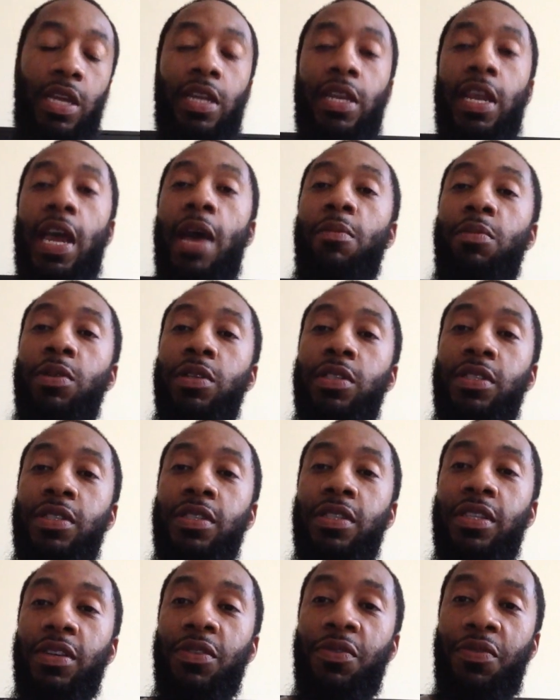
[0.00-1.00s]
That
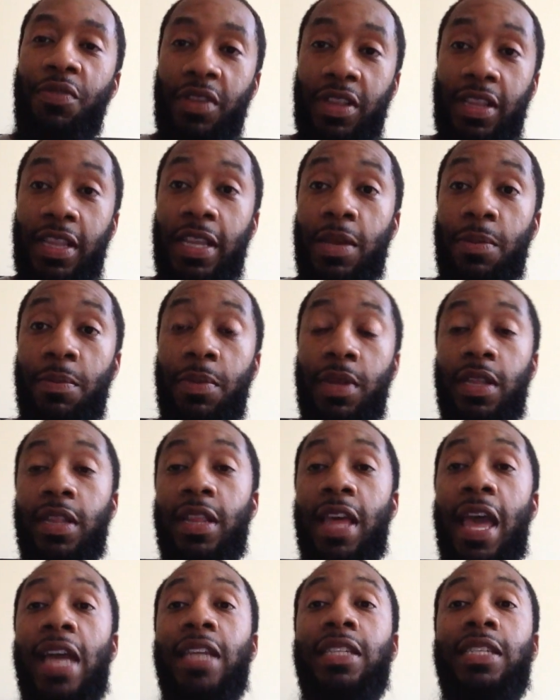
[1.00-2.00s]
was for them in
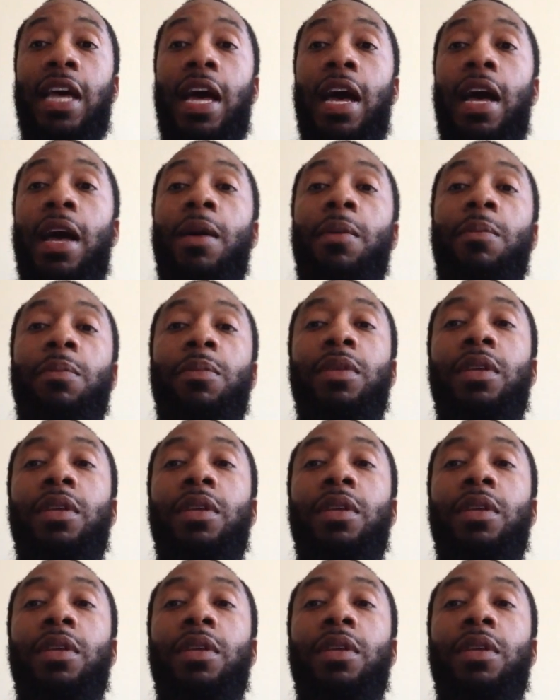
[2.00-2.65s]
that time.